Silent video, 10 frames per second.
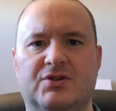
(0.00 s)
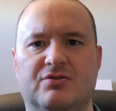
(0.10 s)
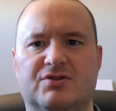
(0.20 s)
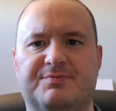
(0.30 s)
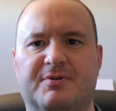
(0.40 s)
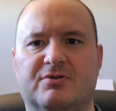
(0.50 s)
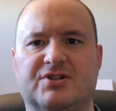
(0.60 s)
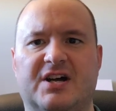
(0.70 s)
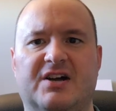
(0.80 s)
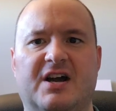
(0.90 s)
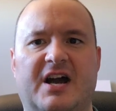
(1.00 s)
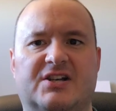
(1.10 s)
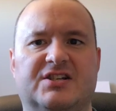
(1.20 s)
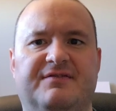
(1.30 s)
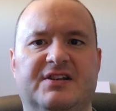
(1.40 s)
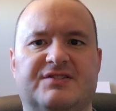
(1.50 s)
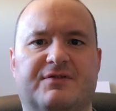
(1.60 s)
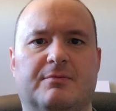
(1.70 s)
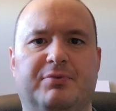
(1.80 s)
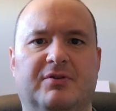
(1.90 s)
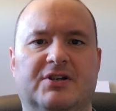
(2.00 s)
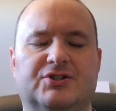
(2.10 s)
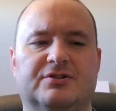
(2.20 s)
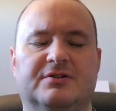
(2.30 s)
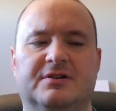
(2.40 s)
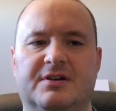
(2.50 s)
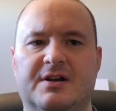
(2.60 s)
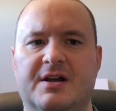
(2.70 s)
do spiritual activities for pleasure.